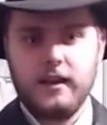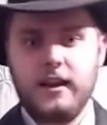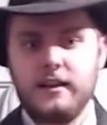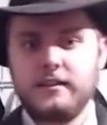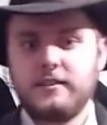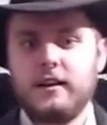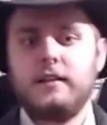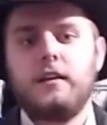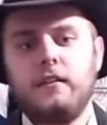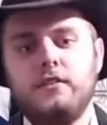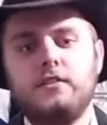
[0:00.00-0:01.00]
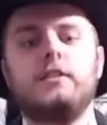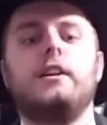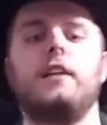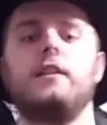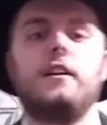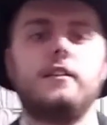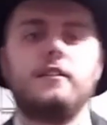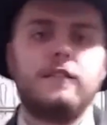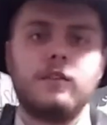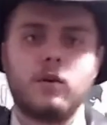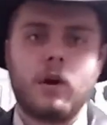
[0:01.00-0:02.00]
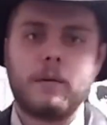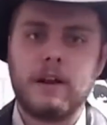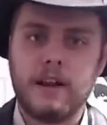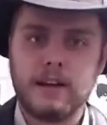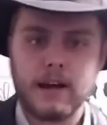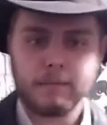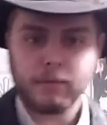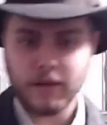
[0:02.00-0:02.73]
and it's obviously not the fedora I'm going to end up